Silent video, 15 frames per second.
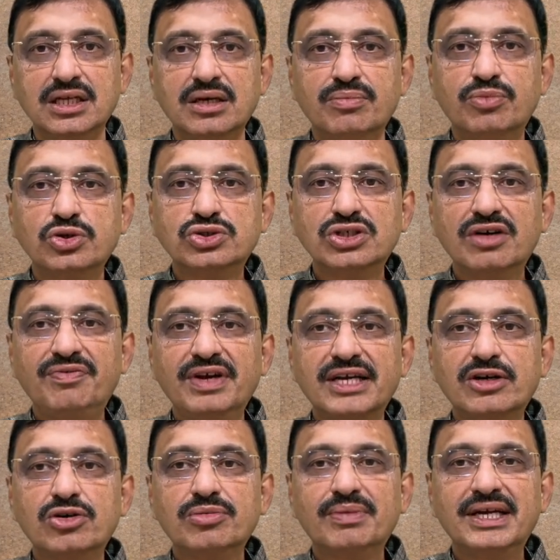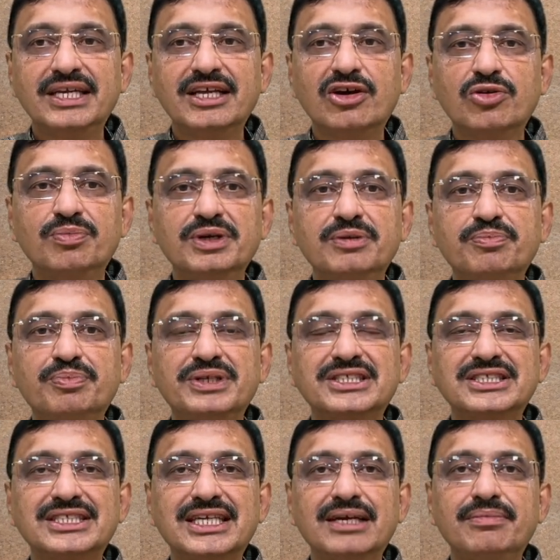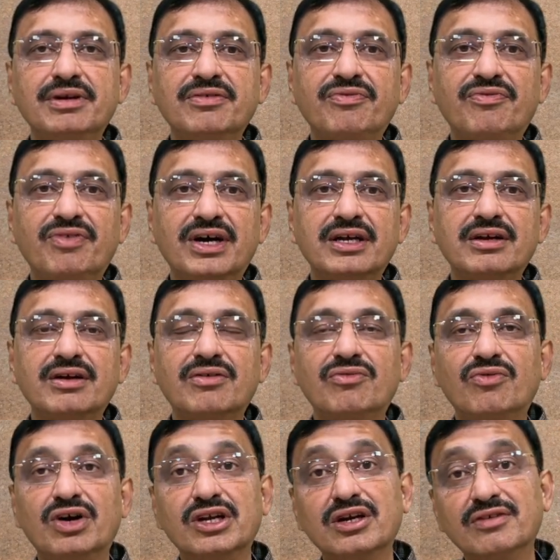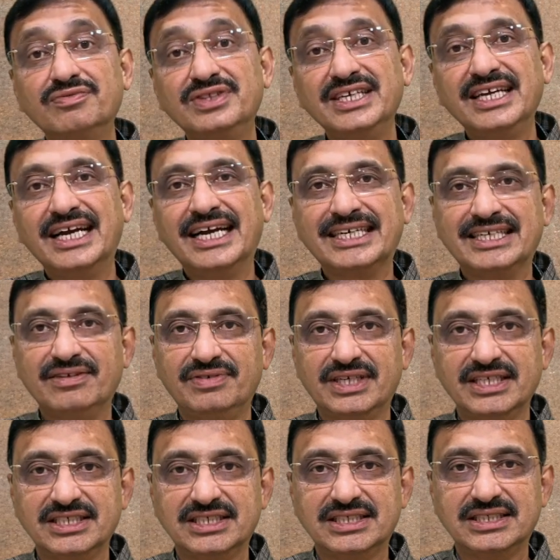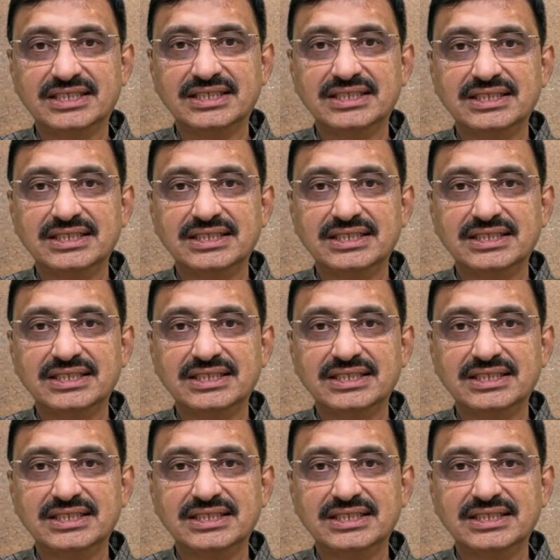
Books of account might have been prescribed for one of the activities.